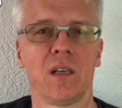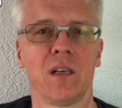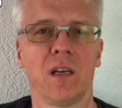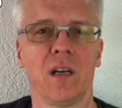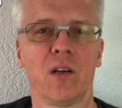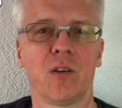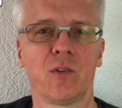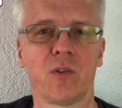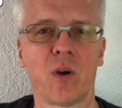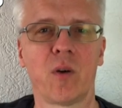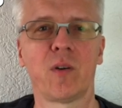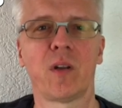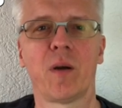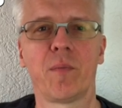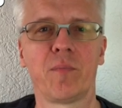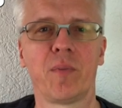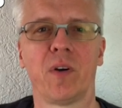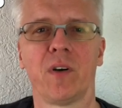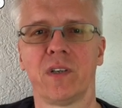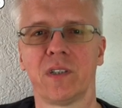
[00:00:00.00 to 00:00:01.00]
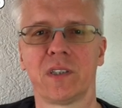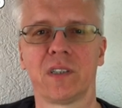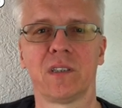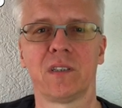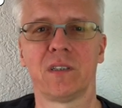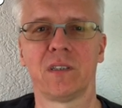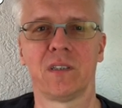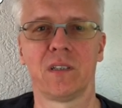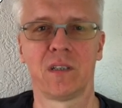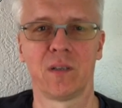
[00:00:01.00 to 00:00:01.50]
A grown-up
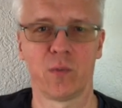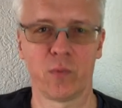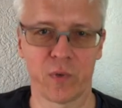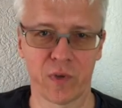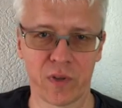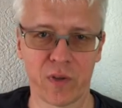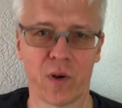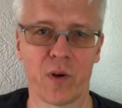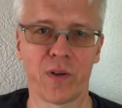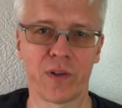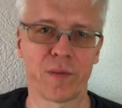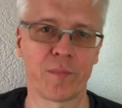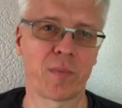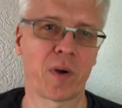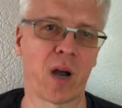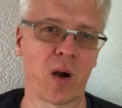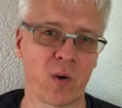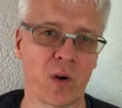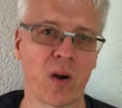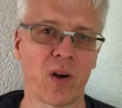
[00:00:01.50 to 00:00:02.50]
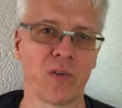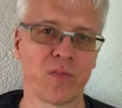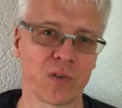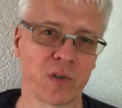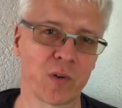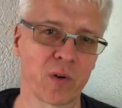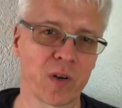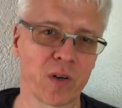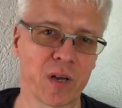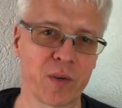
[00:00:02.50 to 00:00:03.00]
person with all the power of a
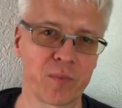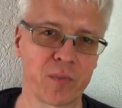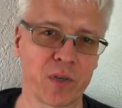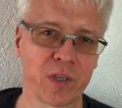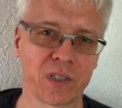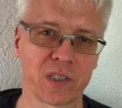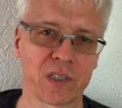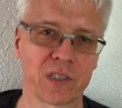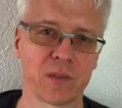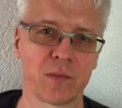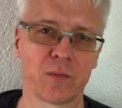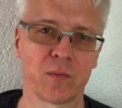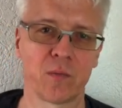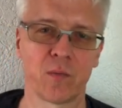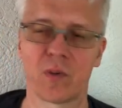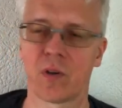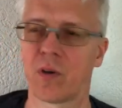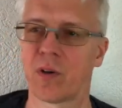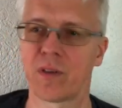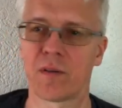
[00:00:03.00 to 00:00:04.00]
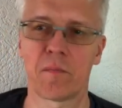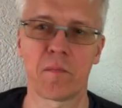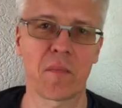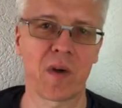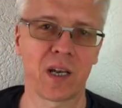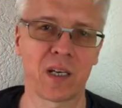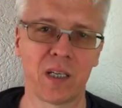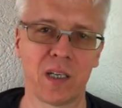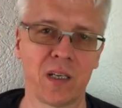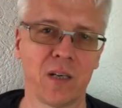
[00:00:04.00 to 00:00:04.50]
grown-up person, with all the
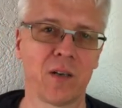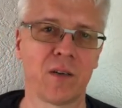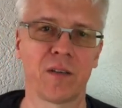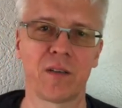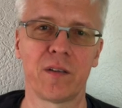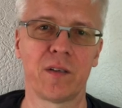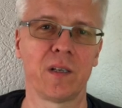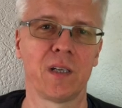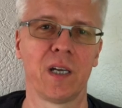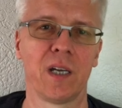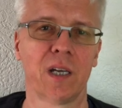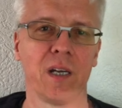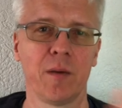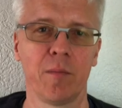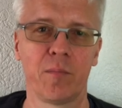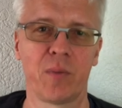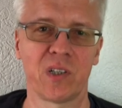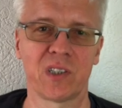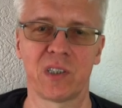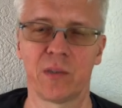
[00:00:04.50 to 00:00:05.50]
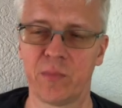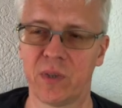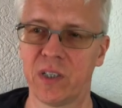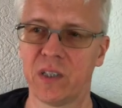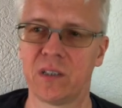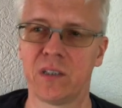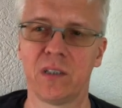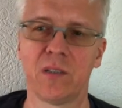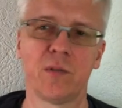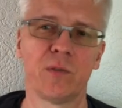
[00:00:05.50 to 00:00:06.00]
money or the
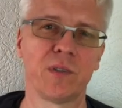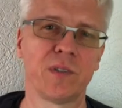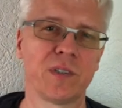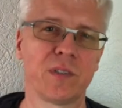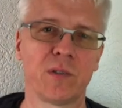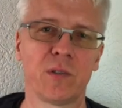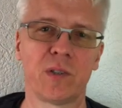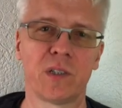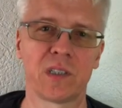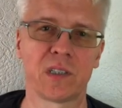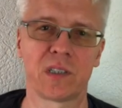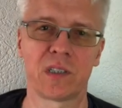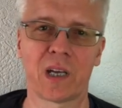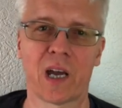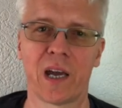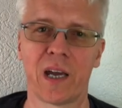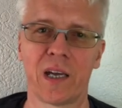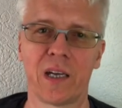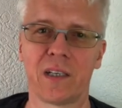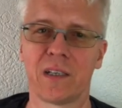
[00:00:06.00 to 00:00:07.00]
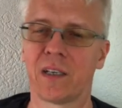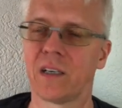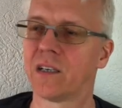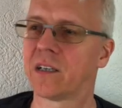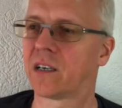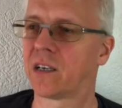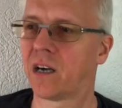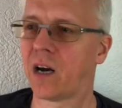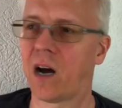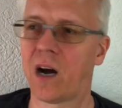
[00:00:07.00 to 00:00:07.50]
possibility to decide, and the
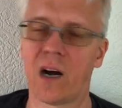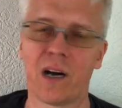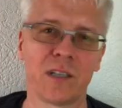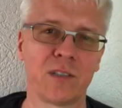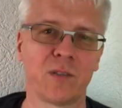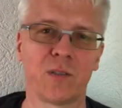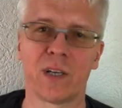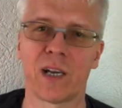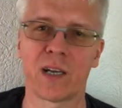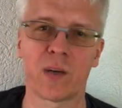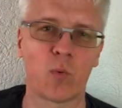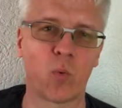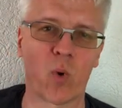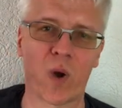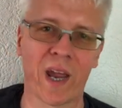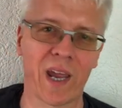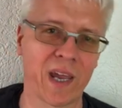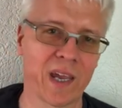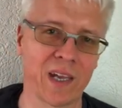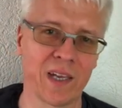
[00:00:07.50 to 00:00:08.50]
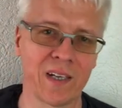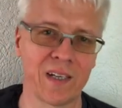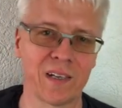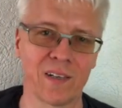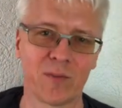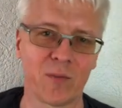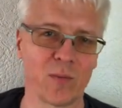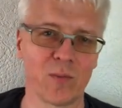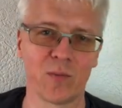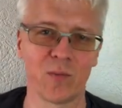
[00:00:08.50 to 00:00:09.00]
car to get away,
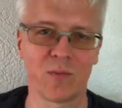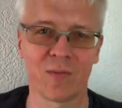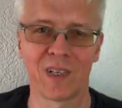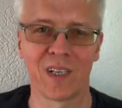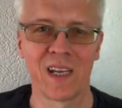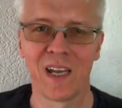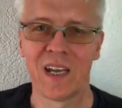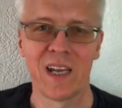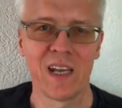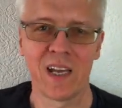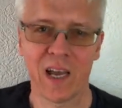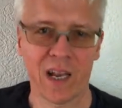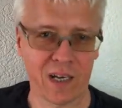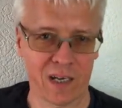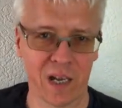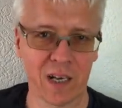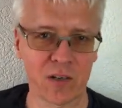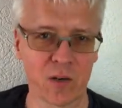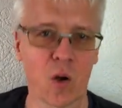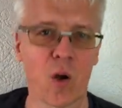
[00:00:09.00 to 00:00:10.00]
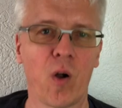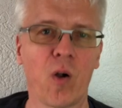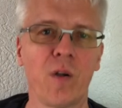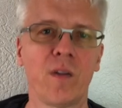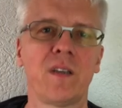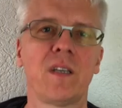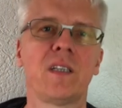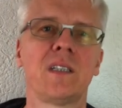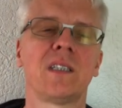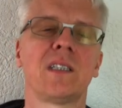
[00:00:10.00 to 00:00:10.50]
and all
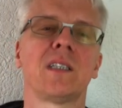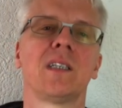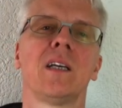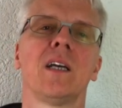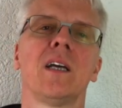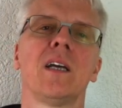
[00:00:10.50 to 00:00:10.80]
these